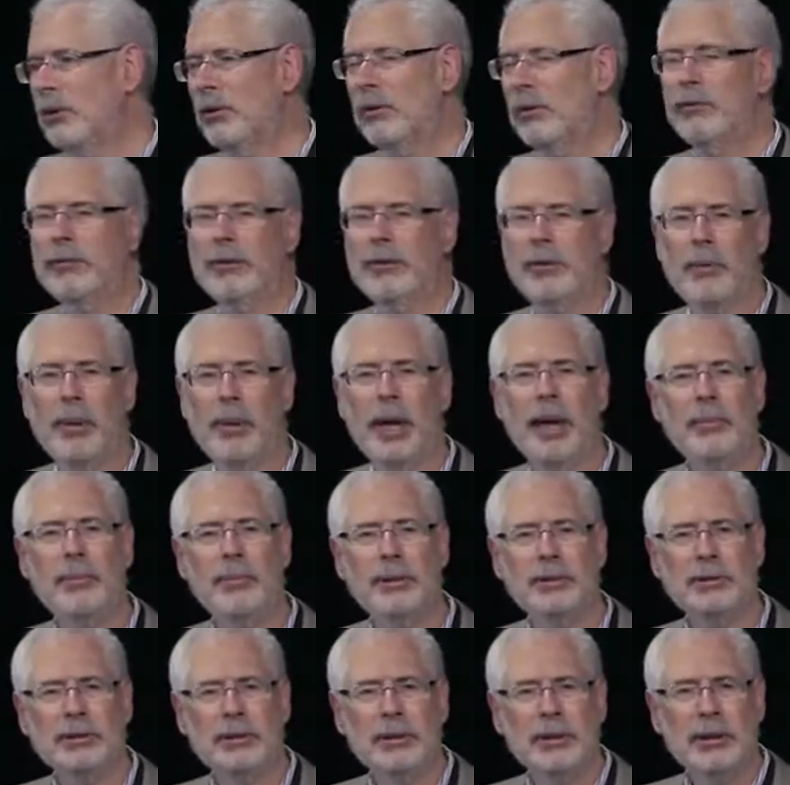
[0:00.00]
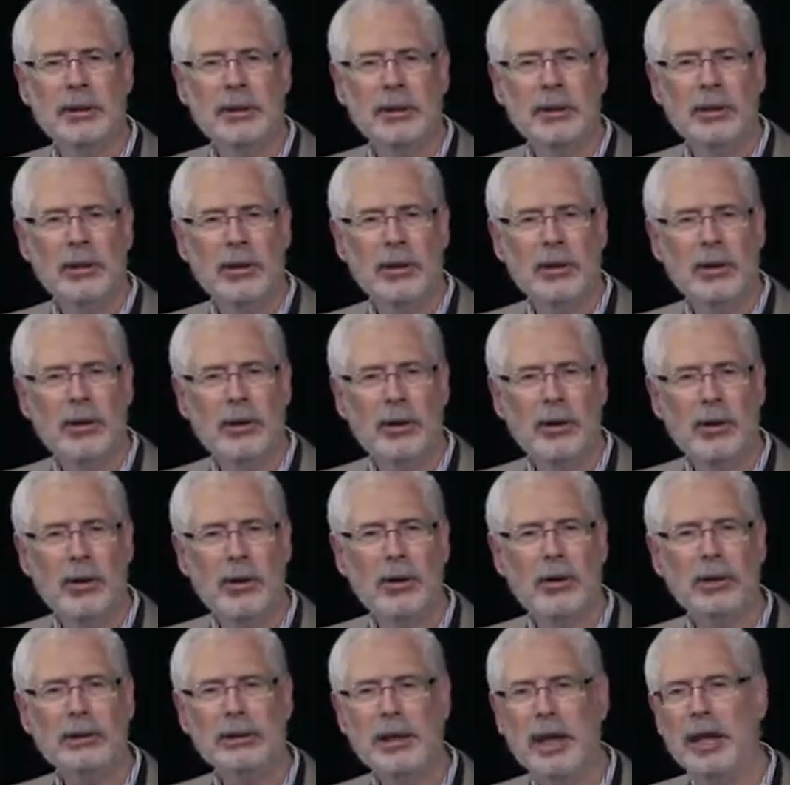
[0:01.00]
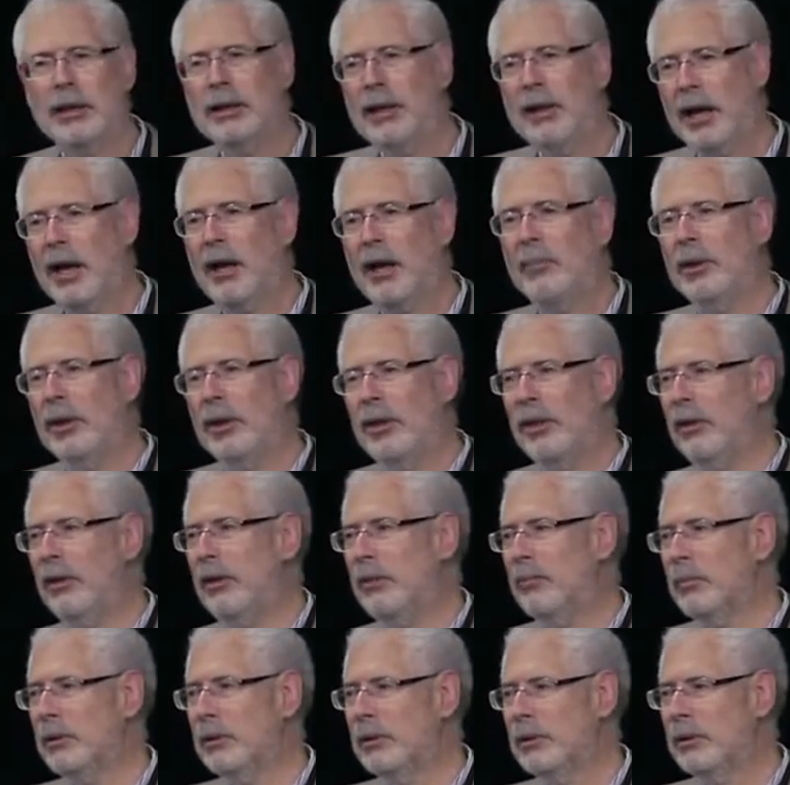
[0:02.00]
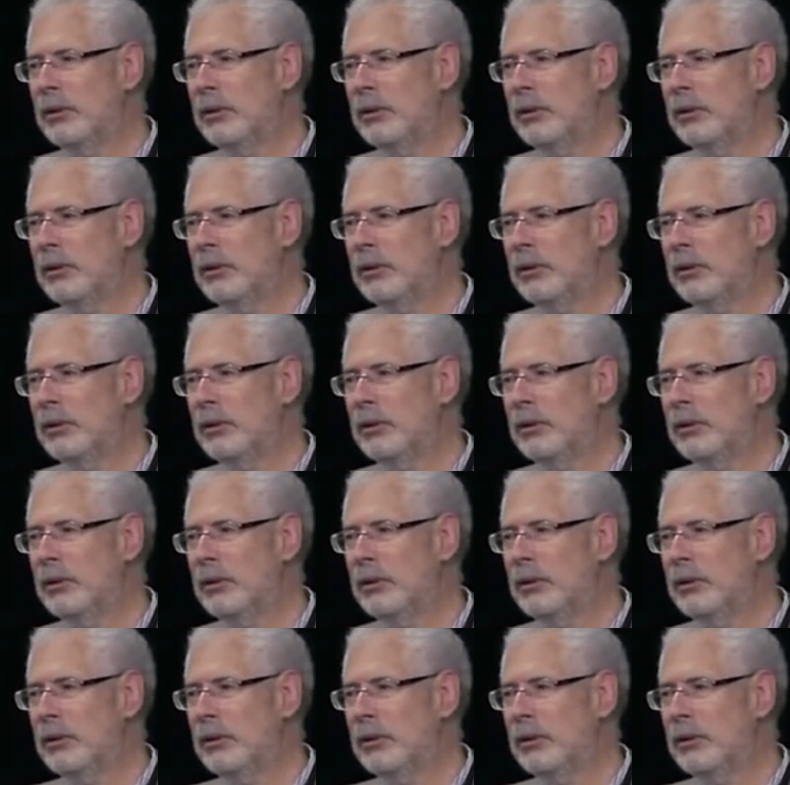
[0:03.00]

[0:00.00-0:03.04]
or from the Bible, all had a common theme.